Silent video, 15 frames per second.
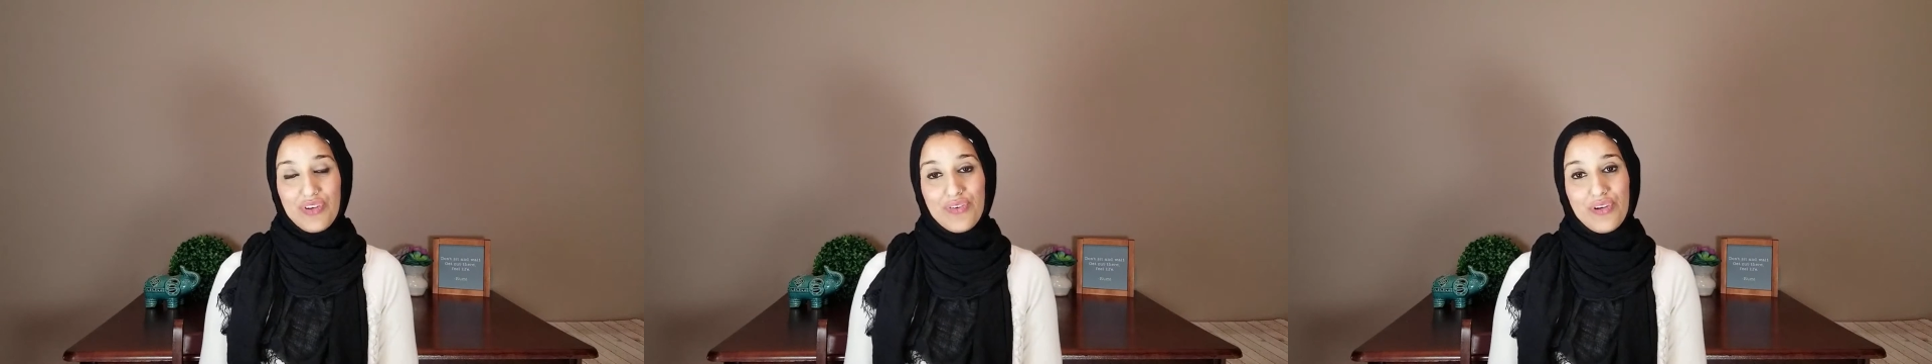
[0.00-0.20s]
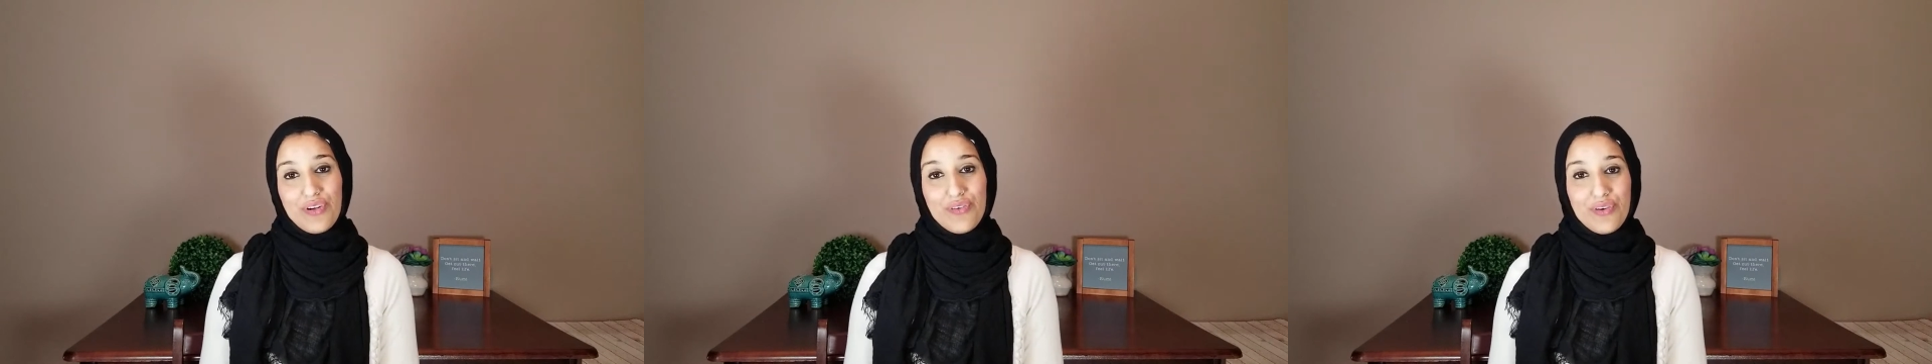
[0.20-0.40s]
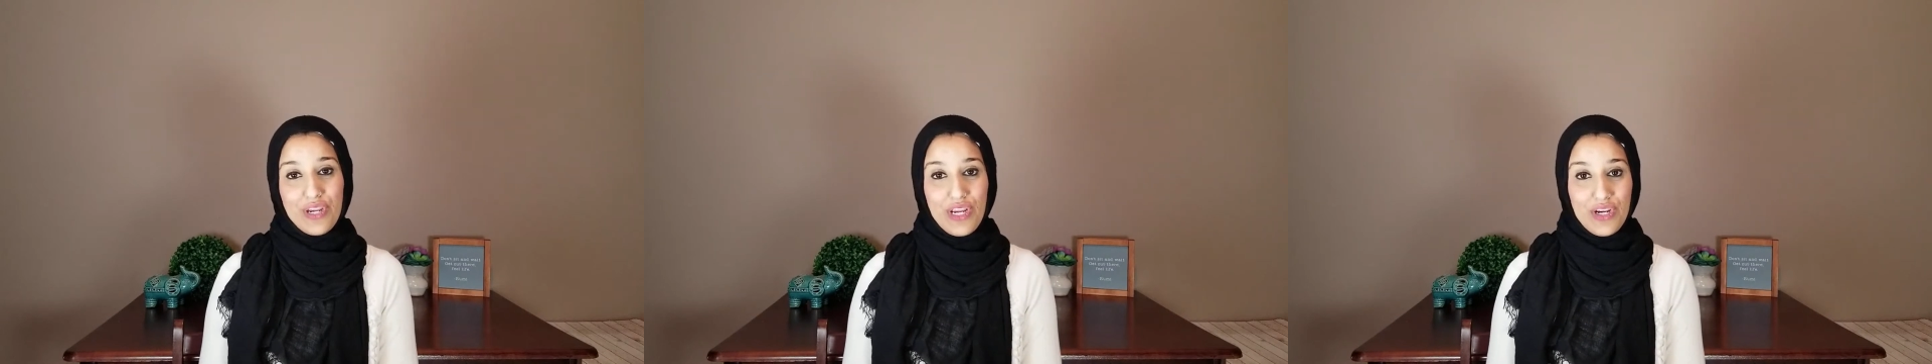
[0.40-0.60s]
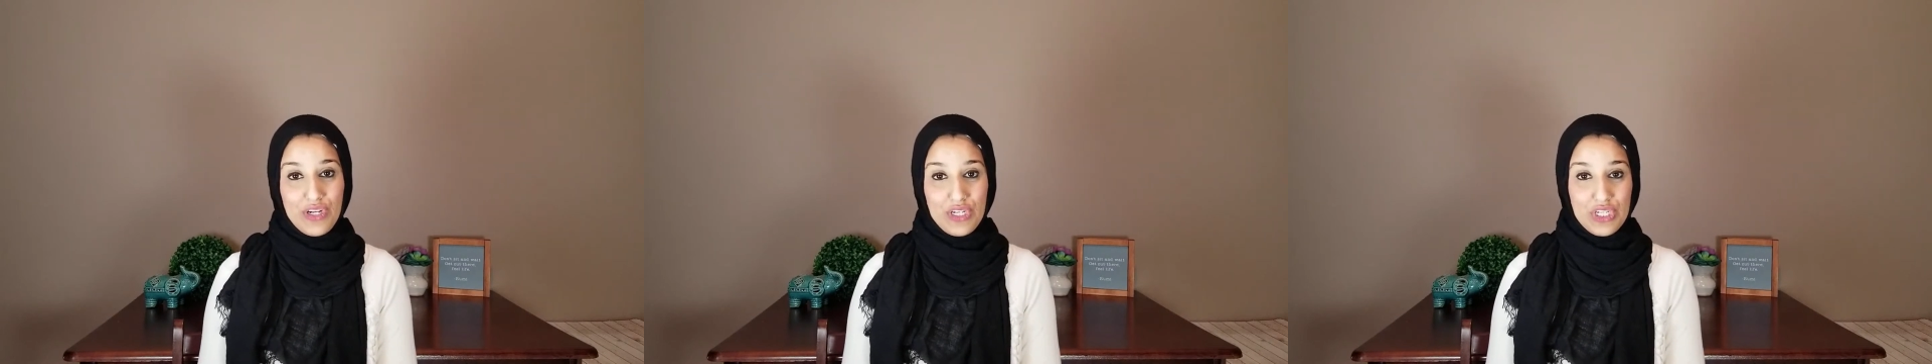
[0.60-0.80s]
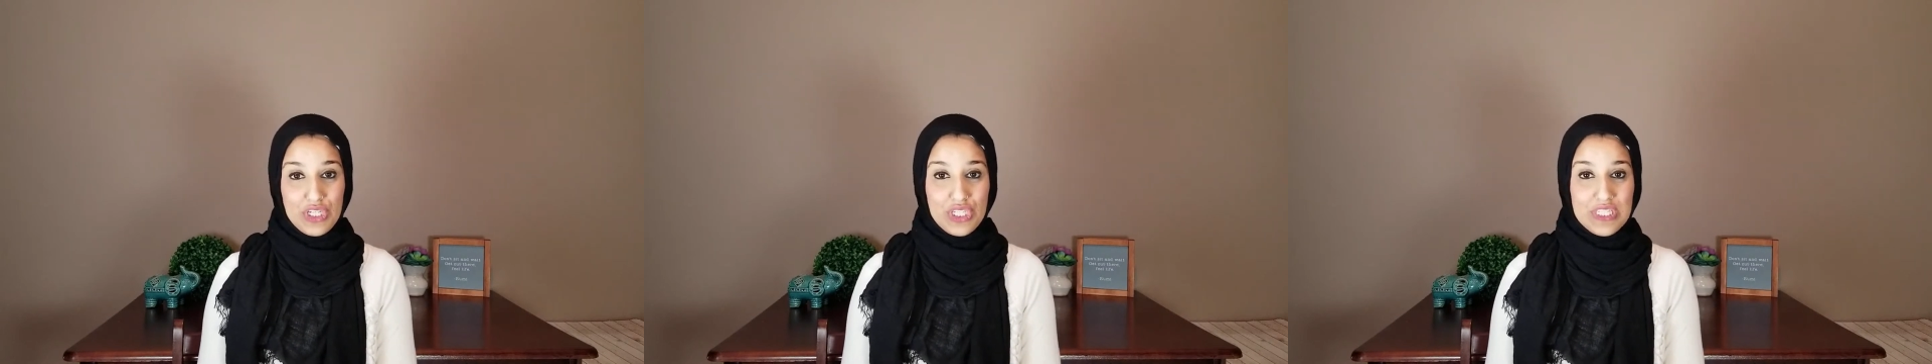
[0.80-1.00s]
for Critical
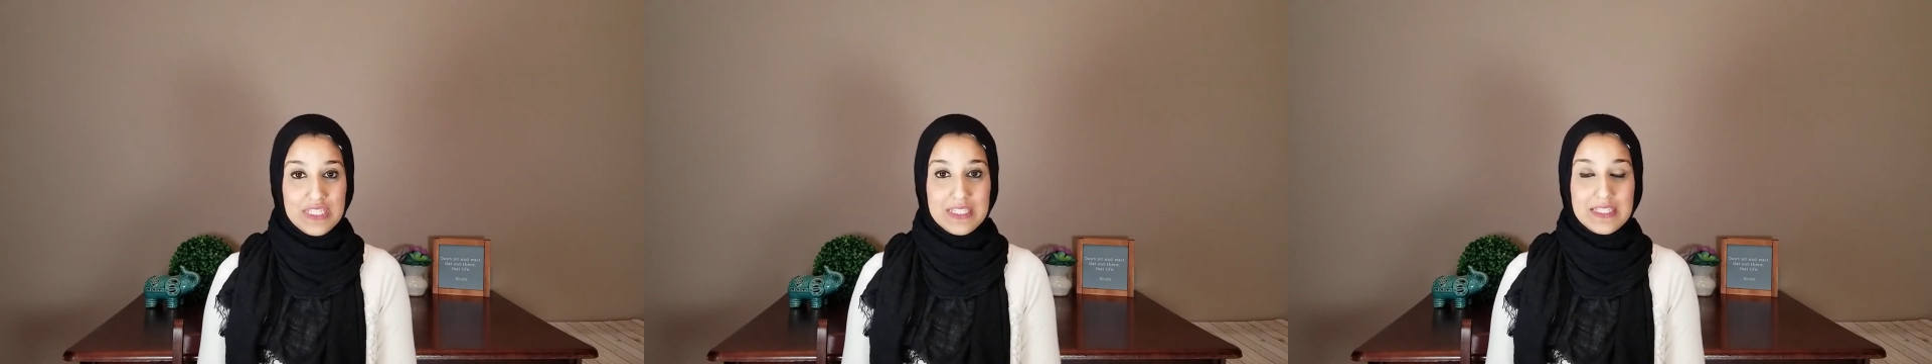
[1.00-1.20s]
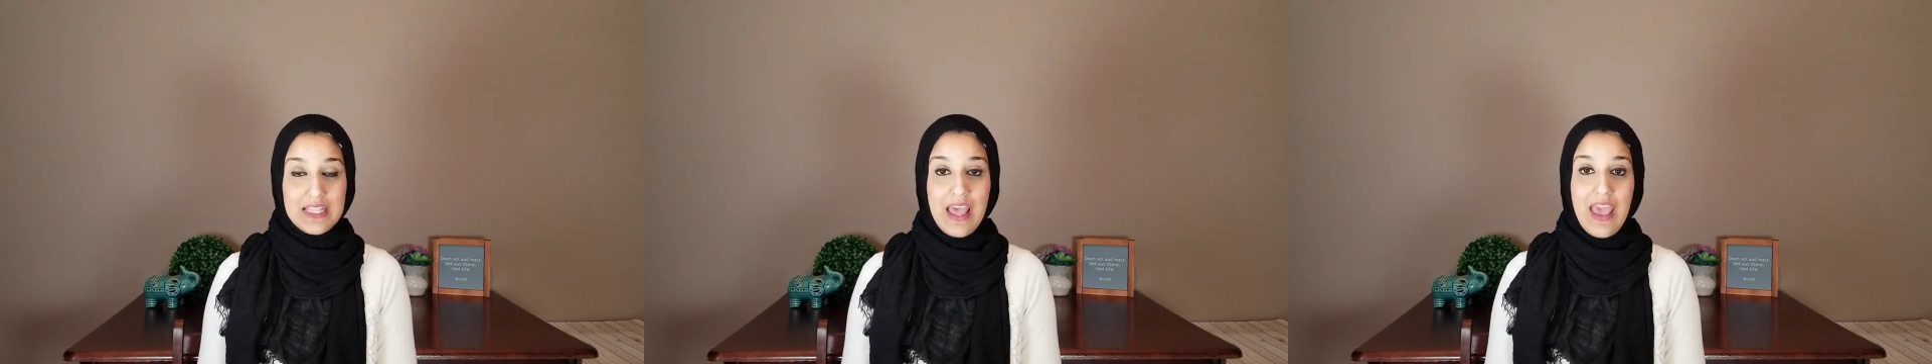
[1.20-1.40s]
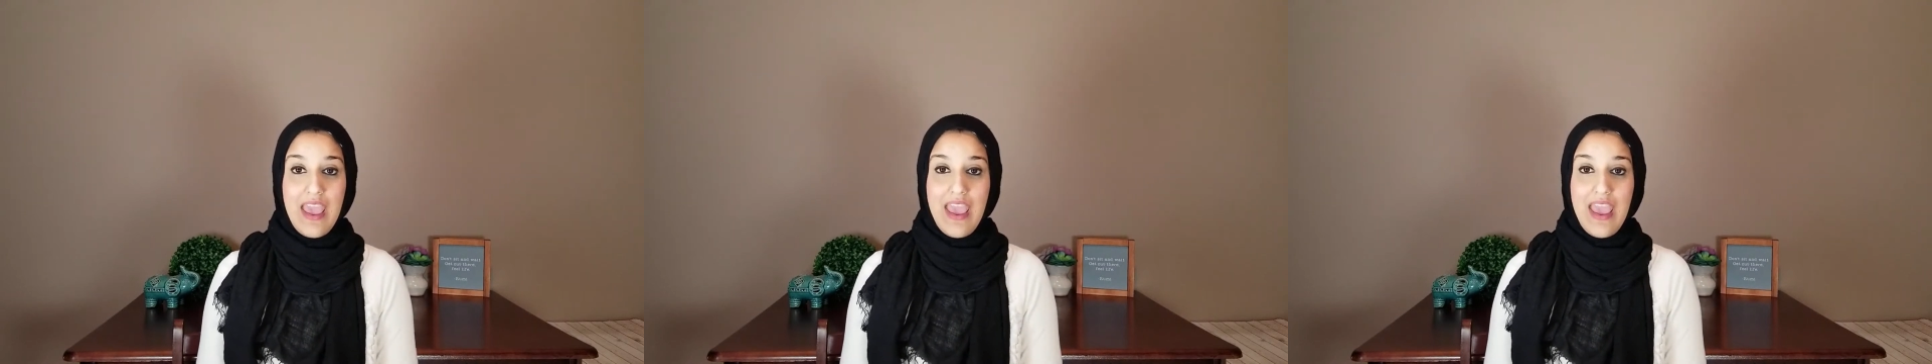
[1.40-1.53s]
Care Nurses,